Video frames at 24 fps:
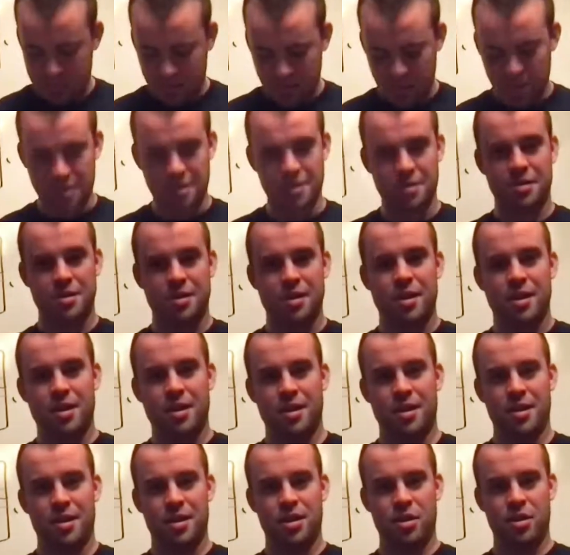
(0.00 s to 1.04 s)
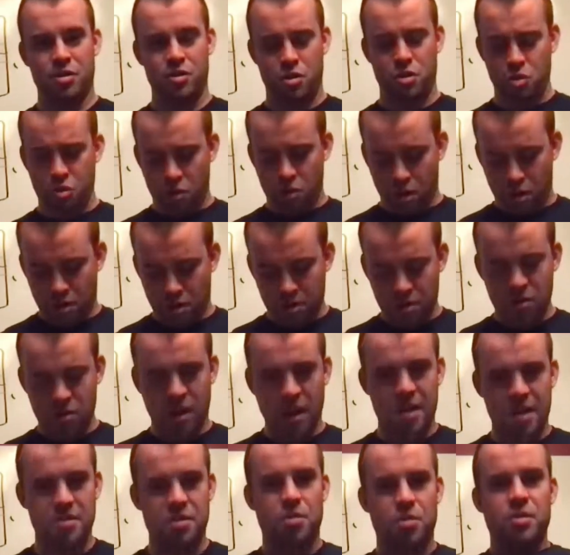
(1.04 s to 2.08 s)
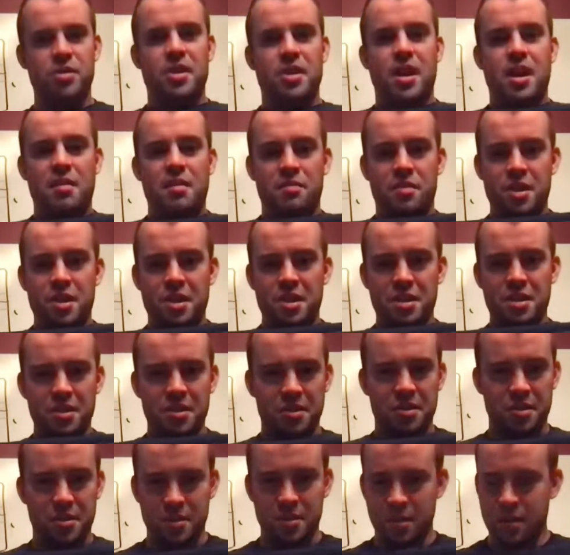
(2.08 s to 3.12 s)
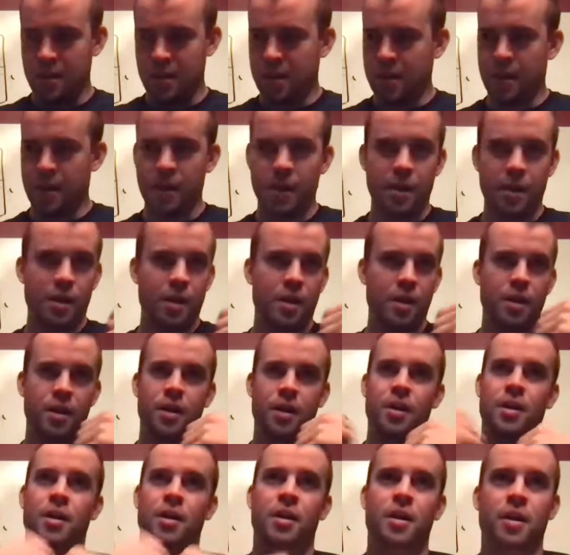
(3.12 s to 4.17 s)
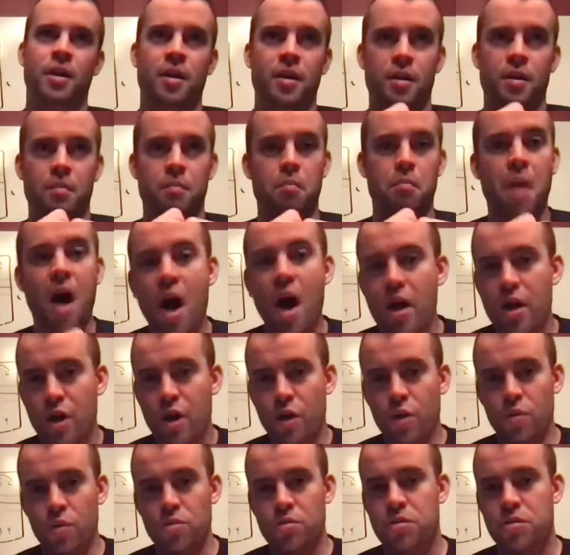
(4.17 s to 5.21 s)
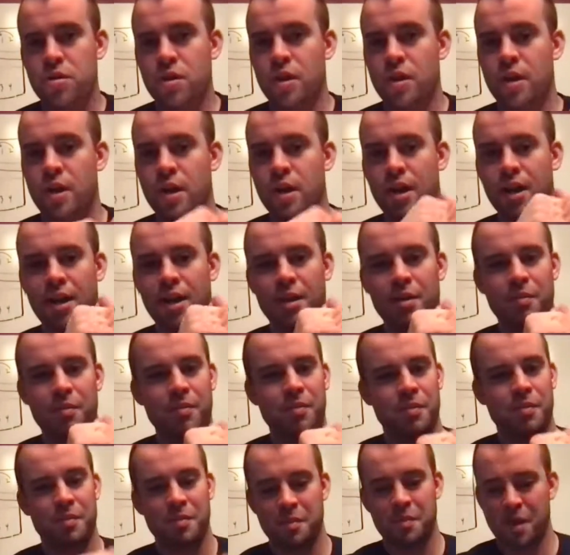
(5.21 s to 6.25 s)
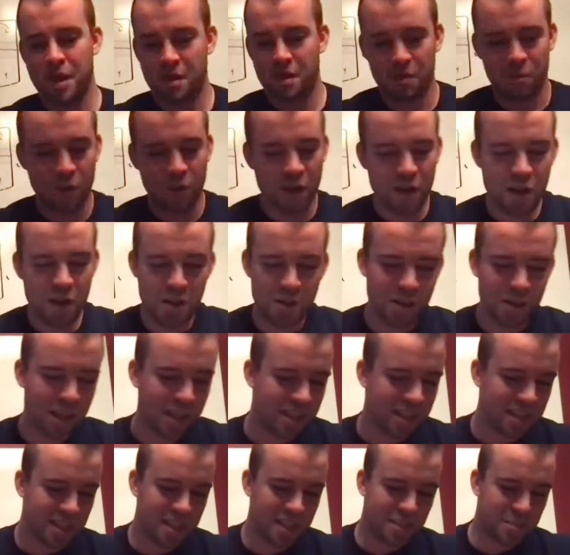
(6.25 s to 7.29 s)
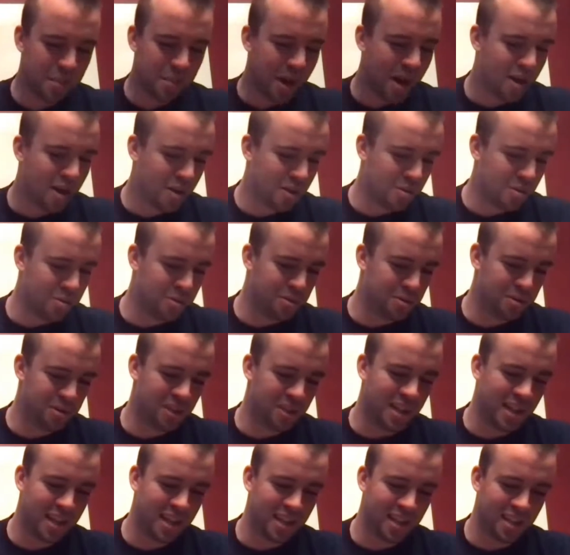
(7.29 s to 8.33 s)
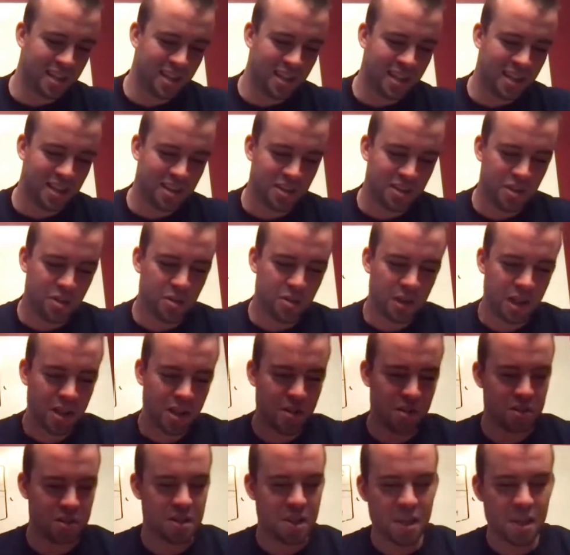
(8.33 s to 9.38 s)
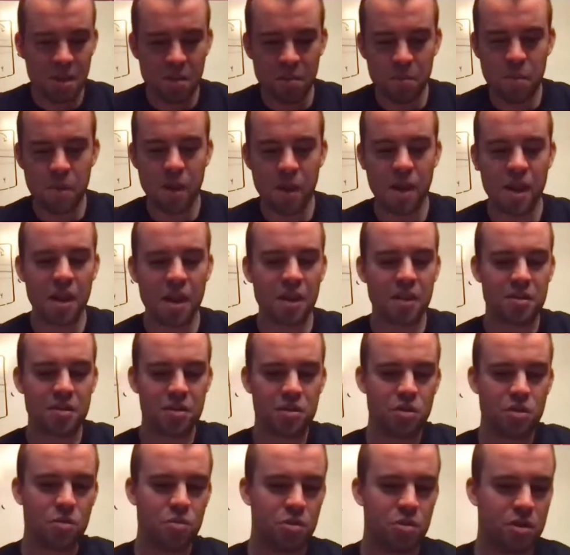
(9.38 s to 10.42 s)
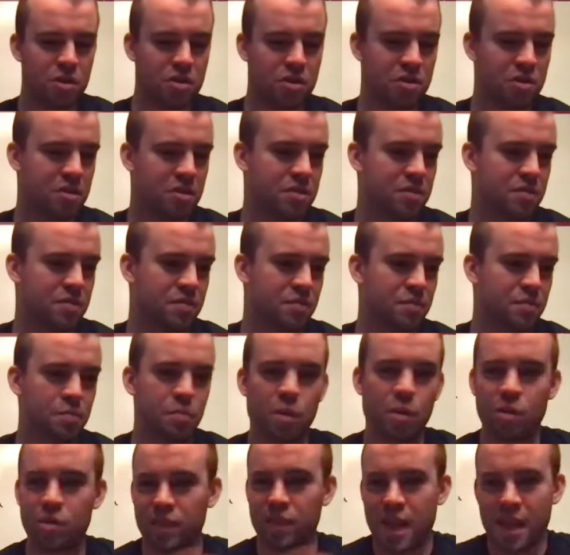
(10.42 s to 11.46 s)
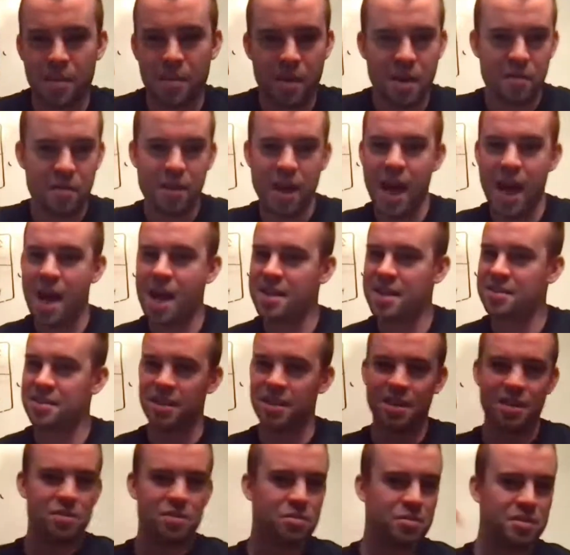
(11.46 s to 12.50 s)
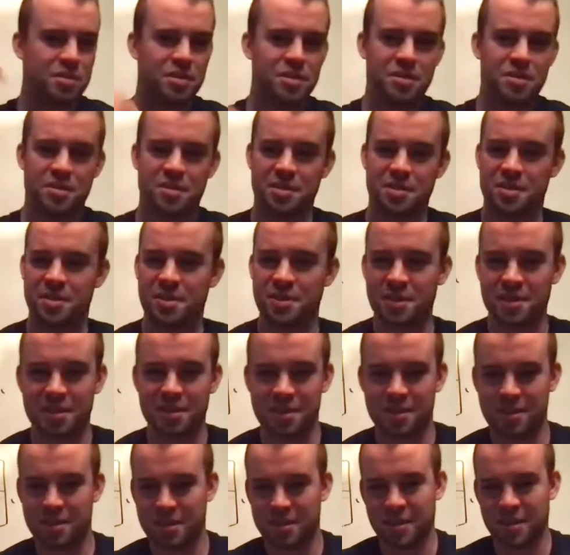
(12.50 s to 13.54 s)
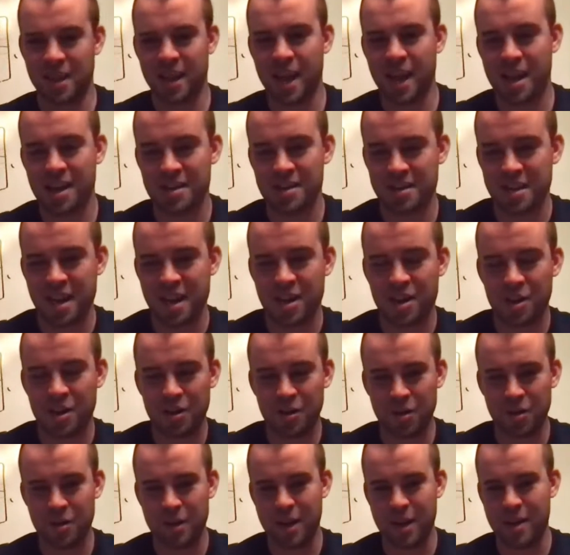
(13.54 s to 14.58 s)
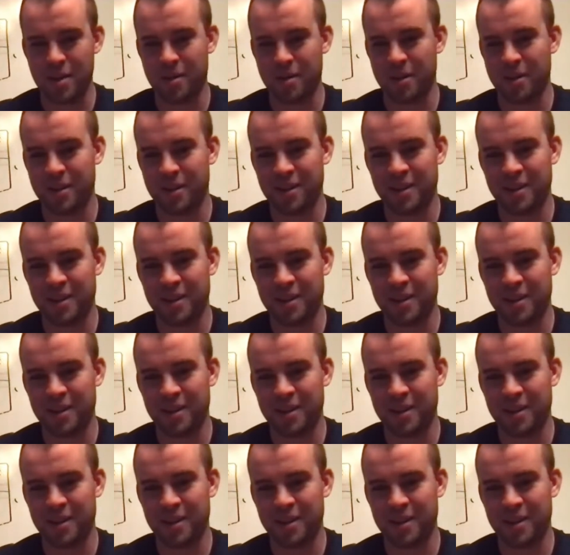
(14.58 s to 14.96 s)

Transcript: thing is, you know, you all, you guys always have these mottos. Um, where do you get these mottos, and and do you let your team pick? Do you just pull a name out of a hat? and Say this one's like, how does that all go down?